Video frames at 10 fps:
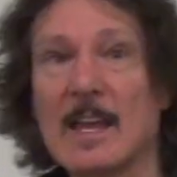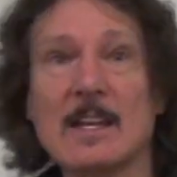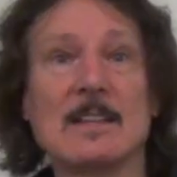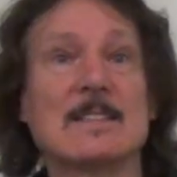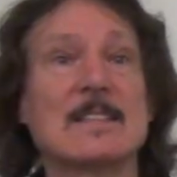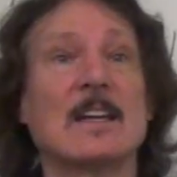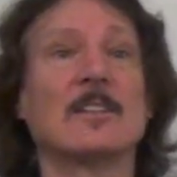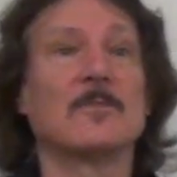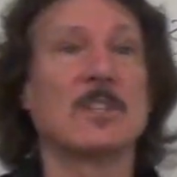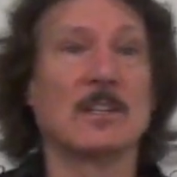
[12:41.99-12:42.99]
any set
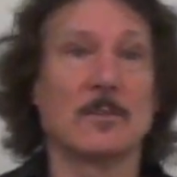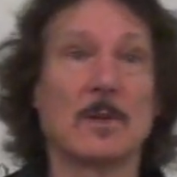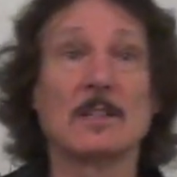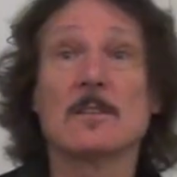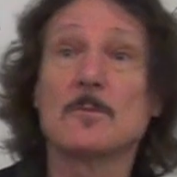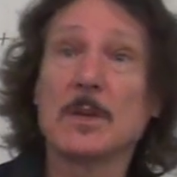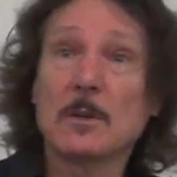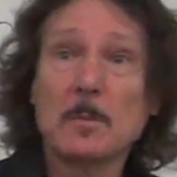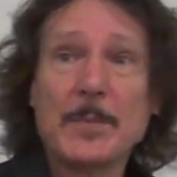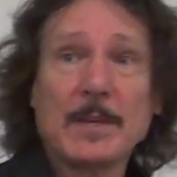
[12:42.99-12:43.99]
of generators. We
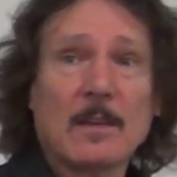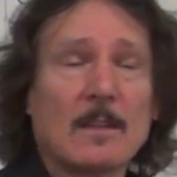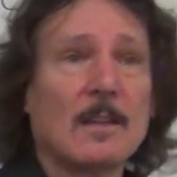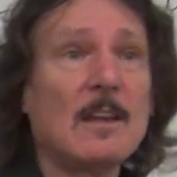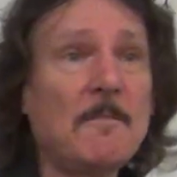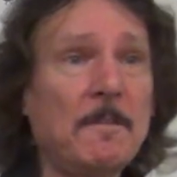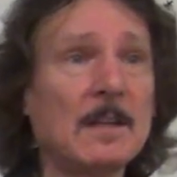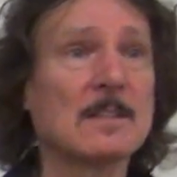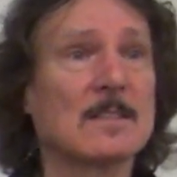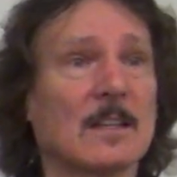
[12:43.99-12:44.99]
could pick an
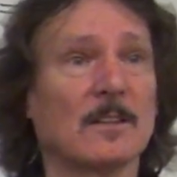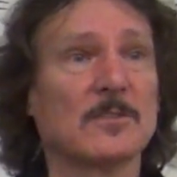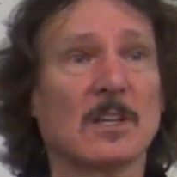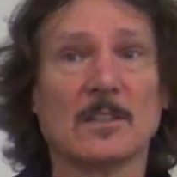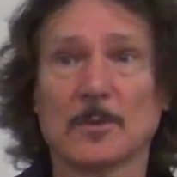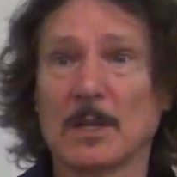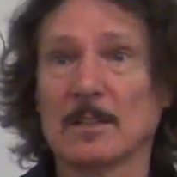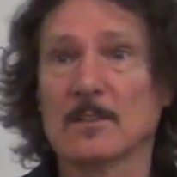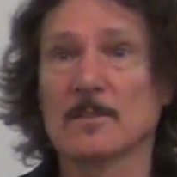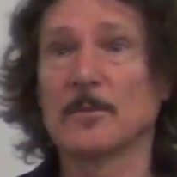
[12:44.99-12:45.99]
infinite set of
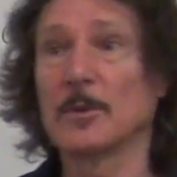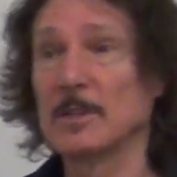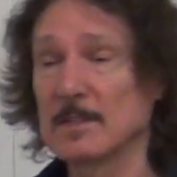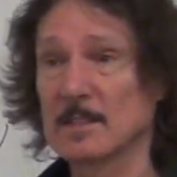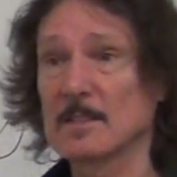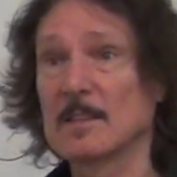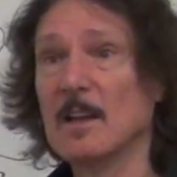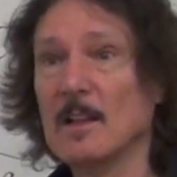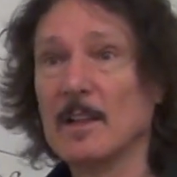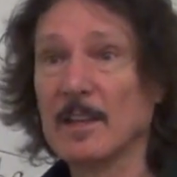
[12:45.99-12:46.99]
generators, for instance,
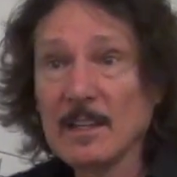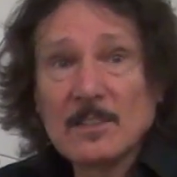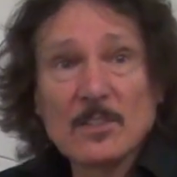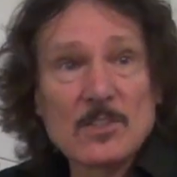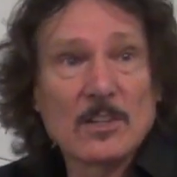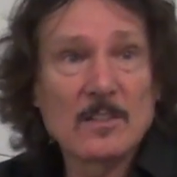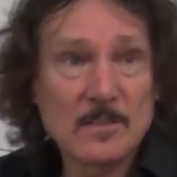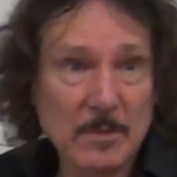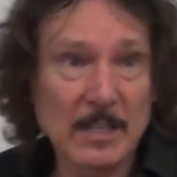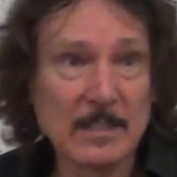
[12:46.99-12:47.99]
integers,
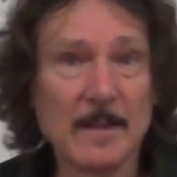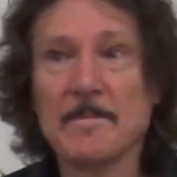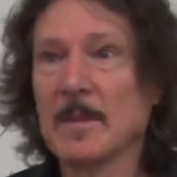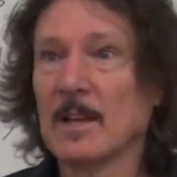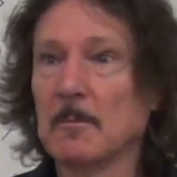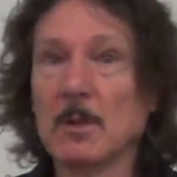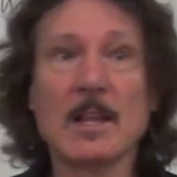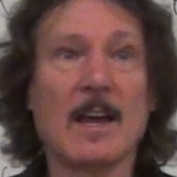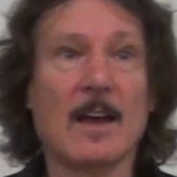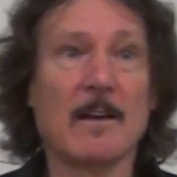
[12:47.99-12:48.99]
right? And we'll
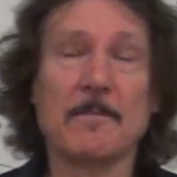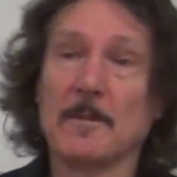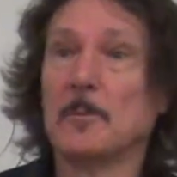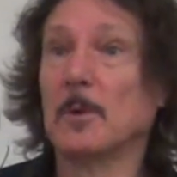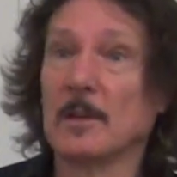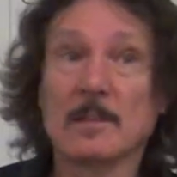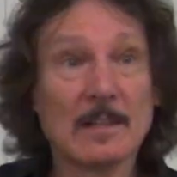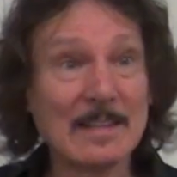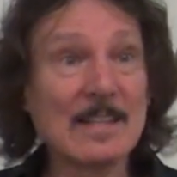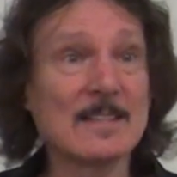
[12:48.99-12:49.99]
have, what?
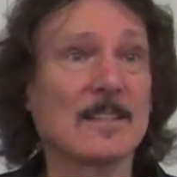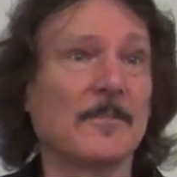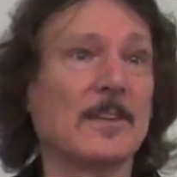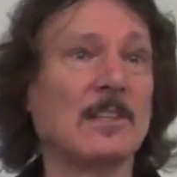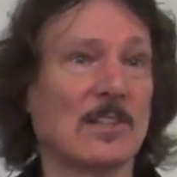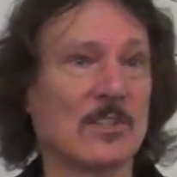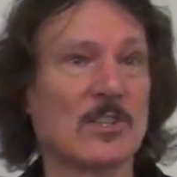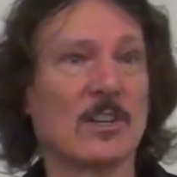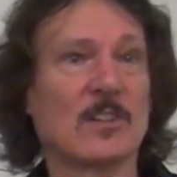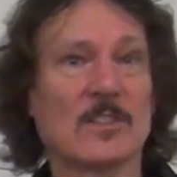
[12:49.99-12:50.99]
Lists of
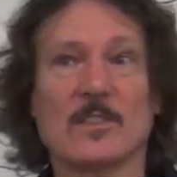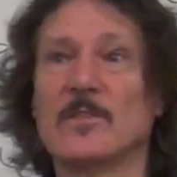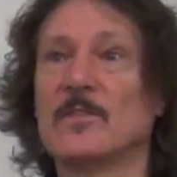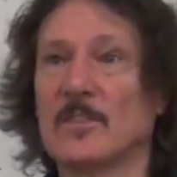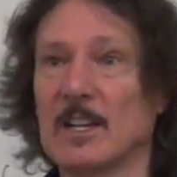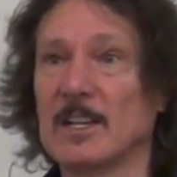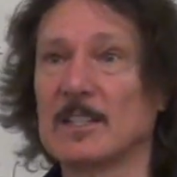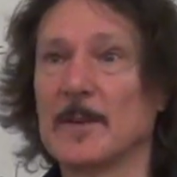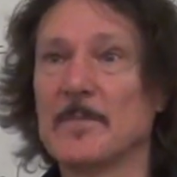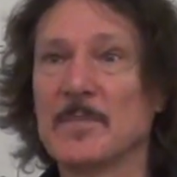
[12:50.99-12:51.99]
integers, right?
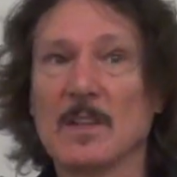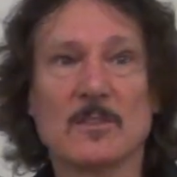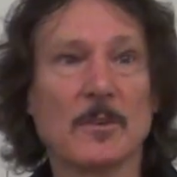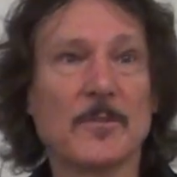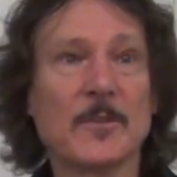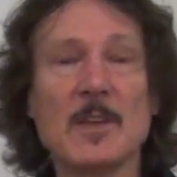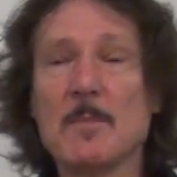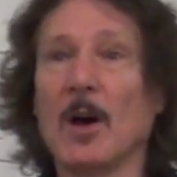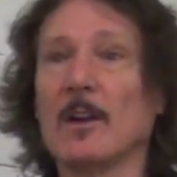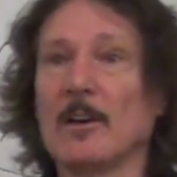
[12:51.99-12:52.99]
So a free
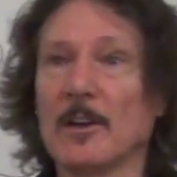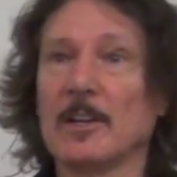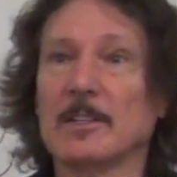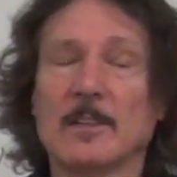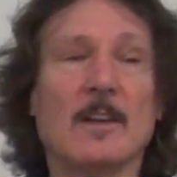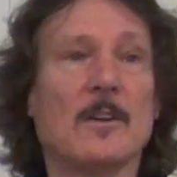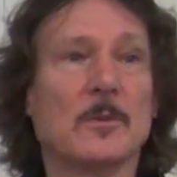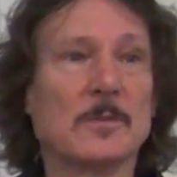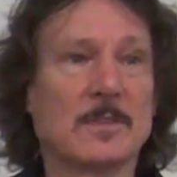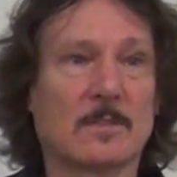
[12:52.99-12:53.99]
monoid
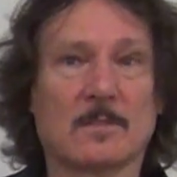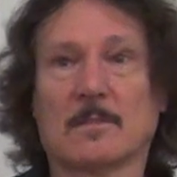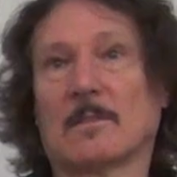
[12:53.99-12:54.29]
whose